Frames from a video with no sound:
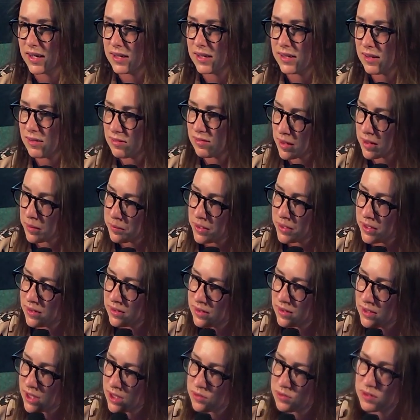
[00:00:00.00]
This summit
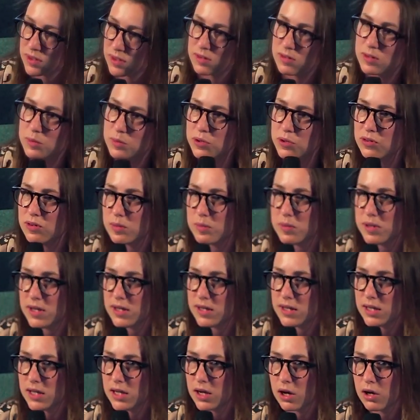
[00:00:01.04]
gives us the
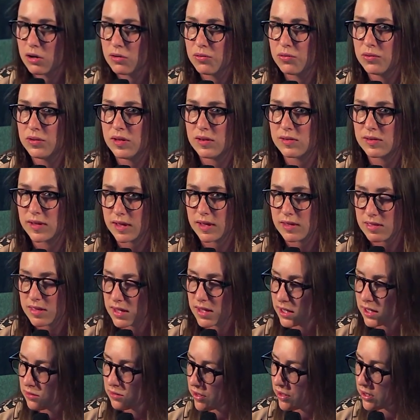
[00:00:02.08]
possibility of
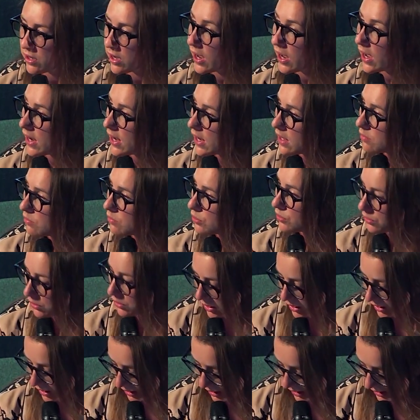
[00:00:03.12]
discussing at very high level
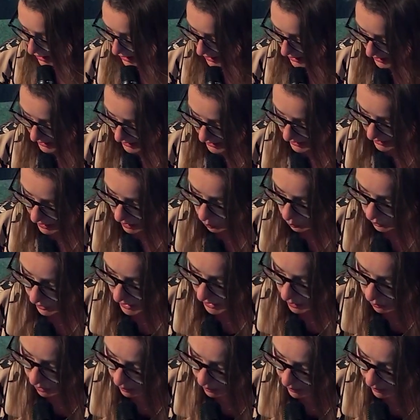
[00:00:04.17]
and with our